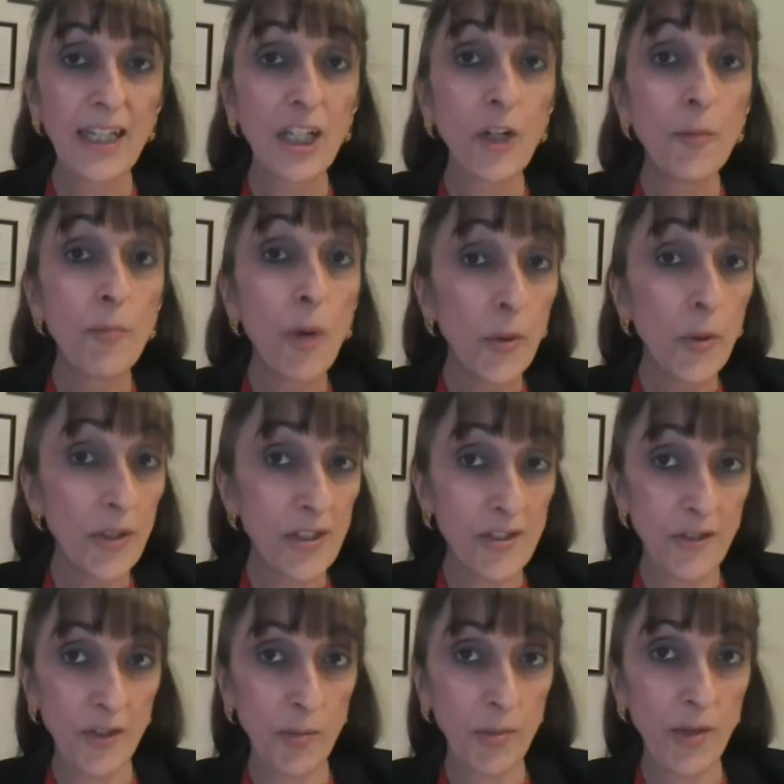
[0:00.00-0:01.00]
Components
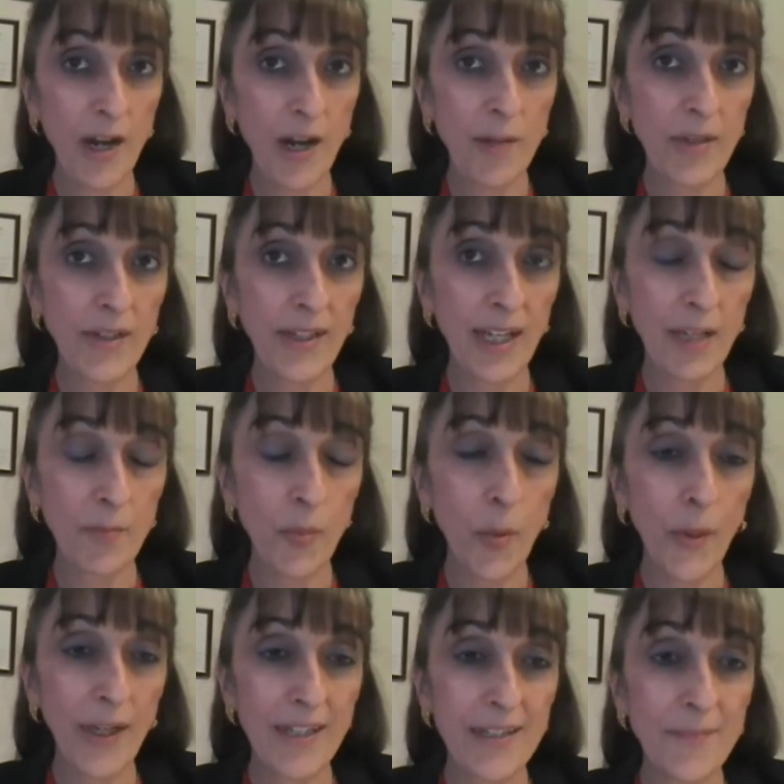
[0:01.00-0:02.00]
of the primary
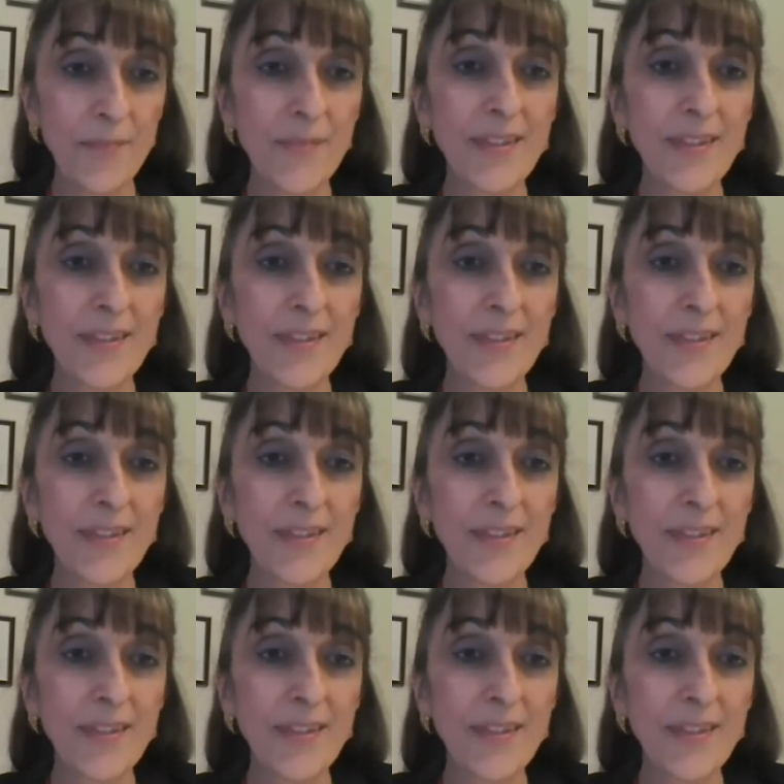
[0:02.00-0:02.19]
endpoint,